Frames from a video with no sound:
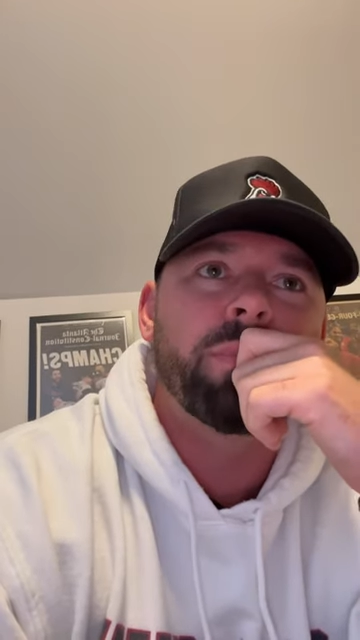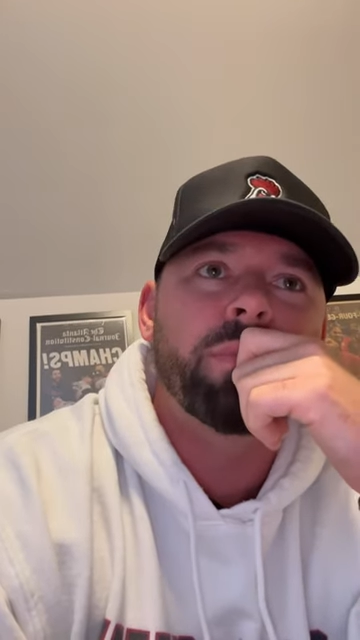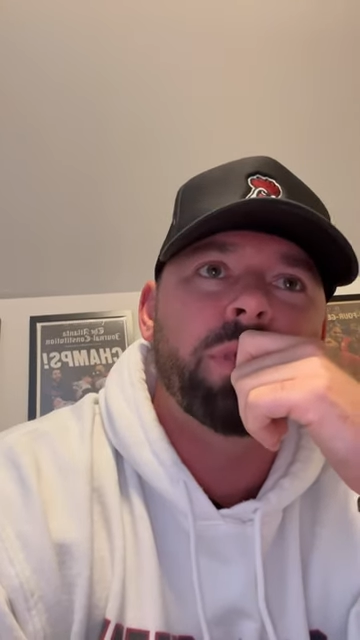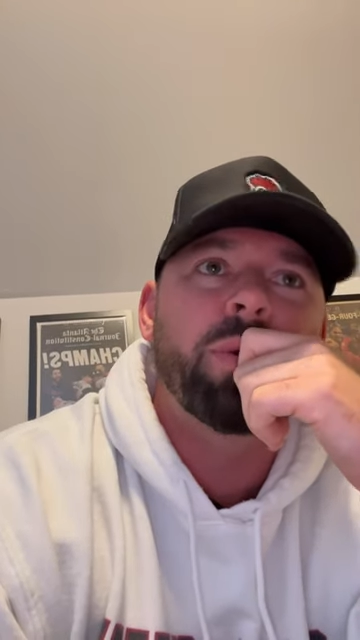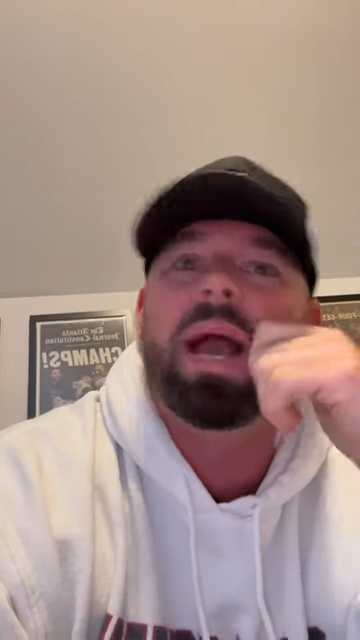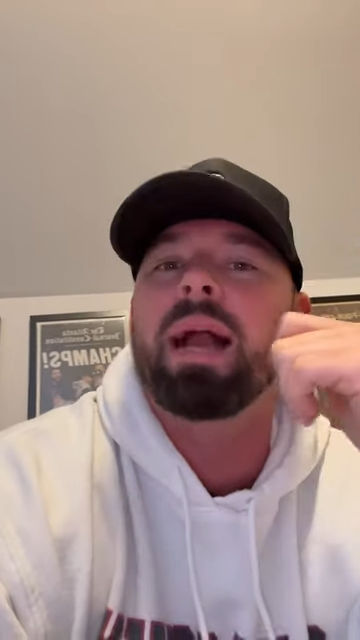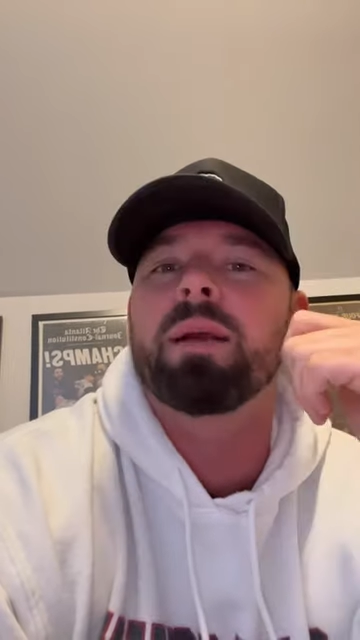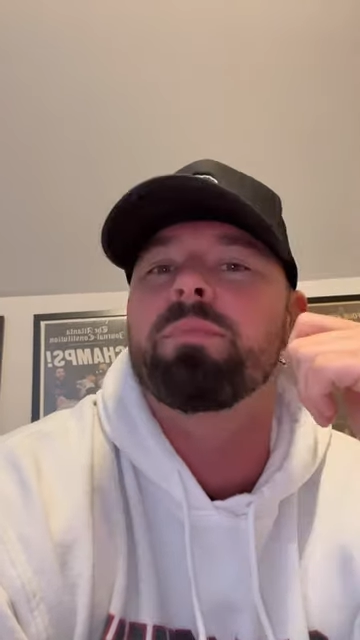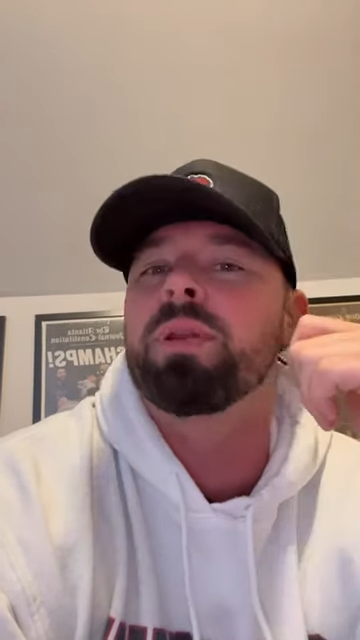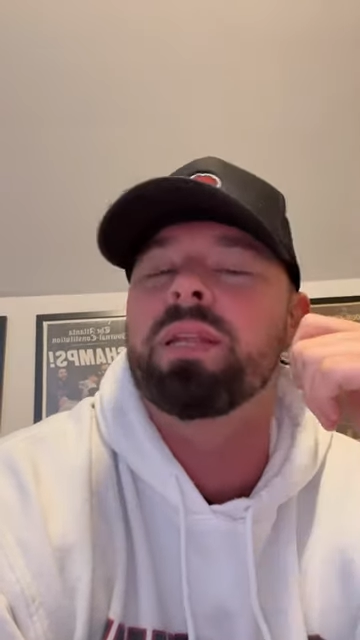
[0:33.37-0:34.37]
You got
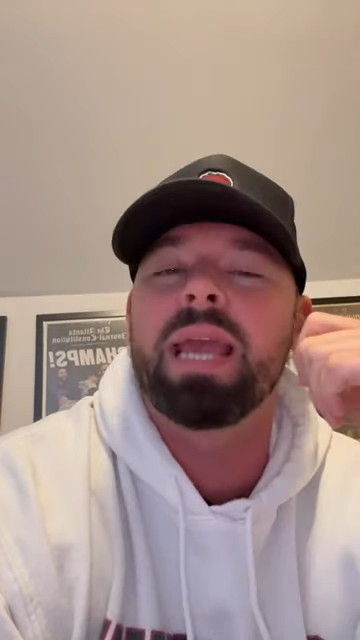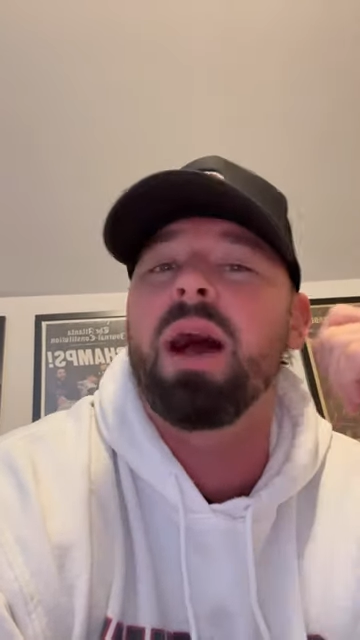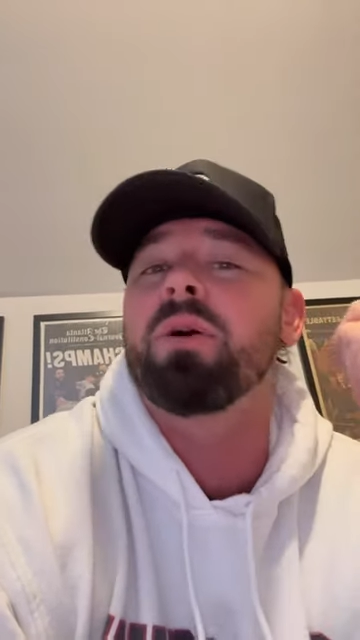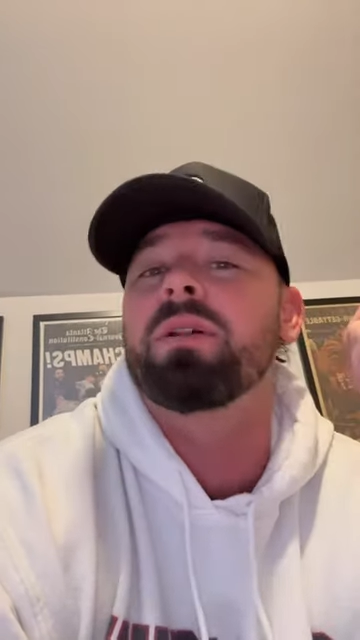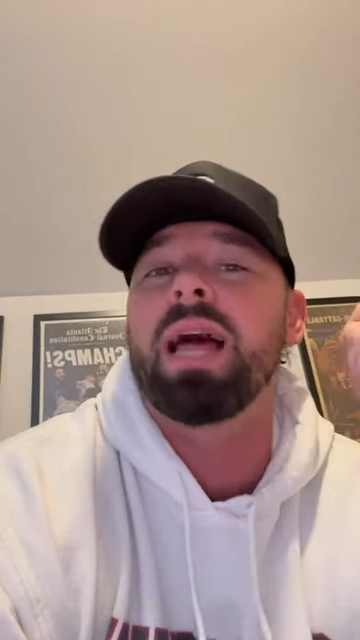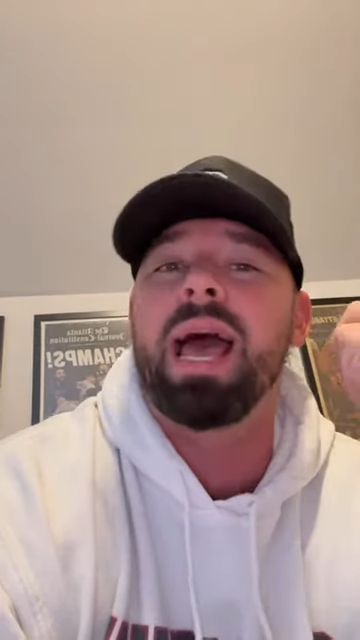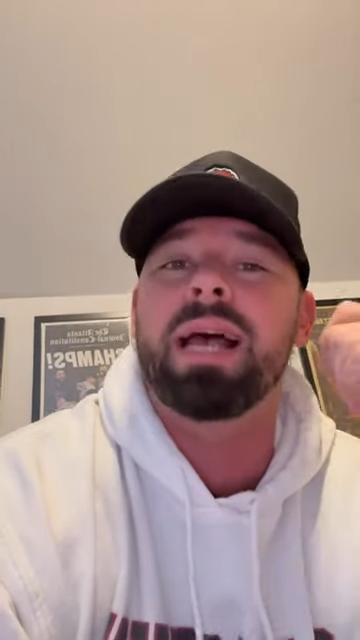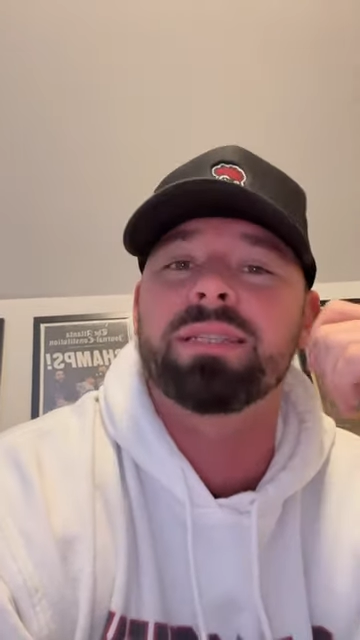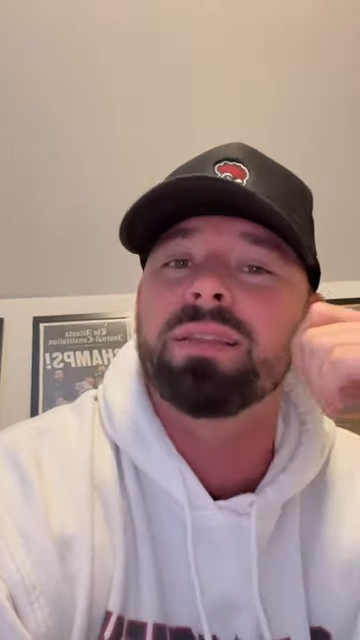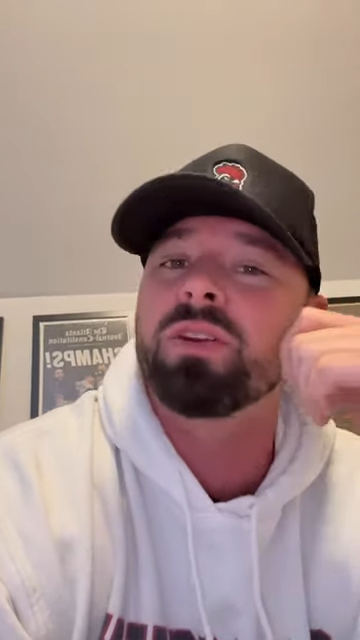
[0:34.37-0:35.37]
completely
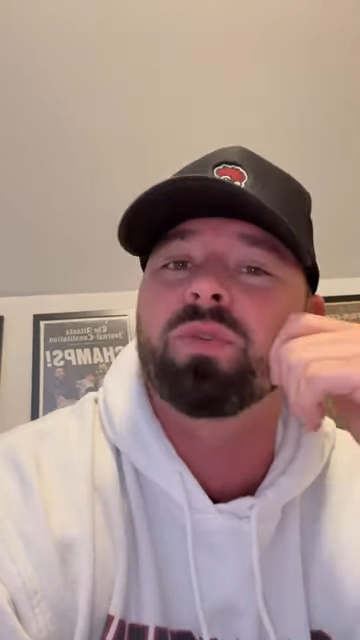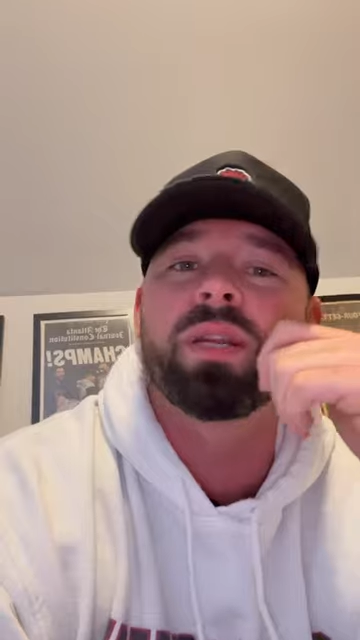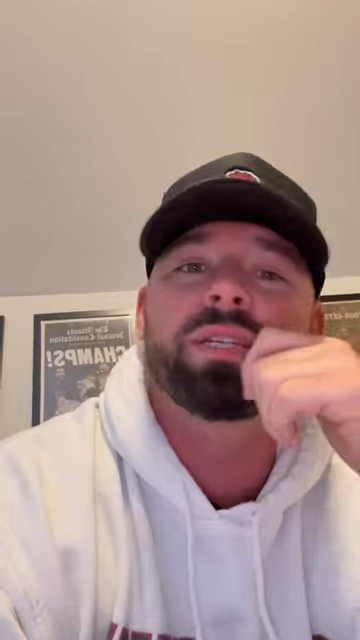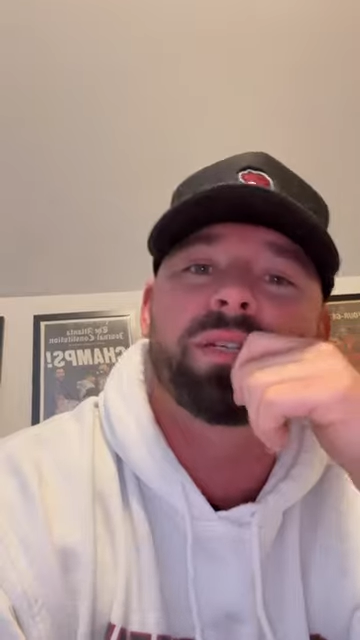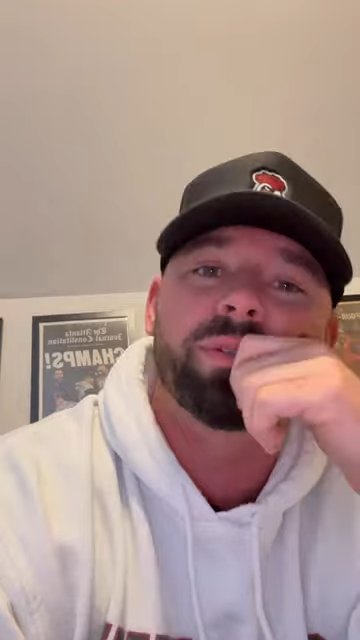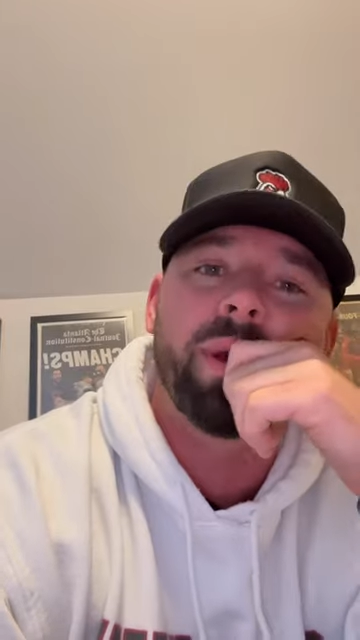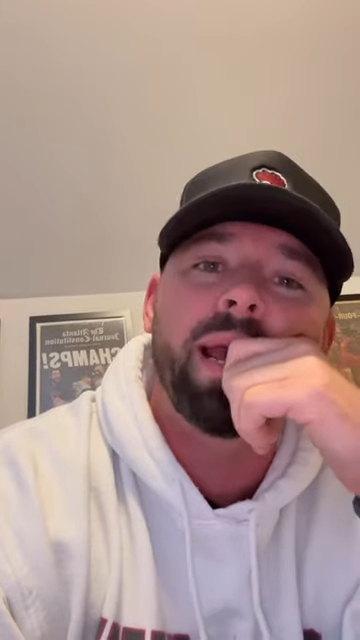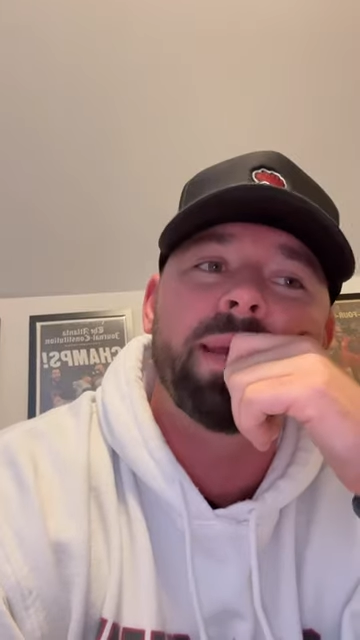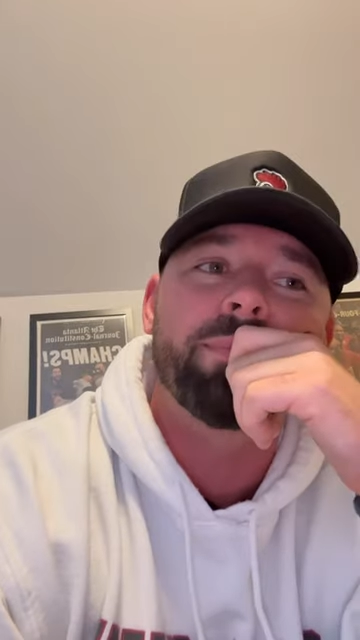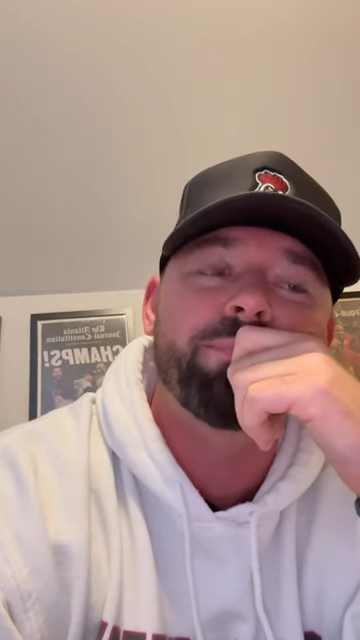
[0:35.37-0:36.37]
outclassed in the trenches,
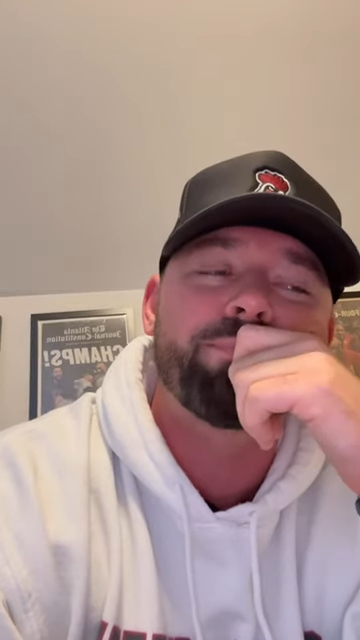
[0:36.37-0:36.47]
right?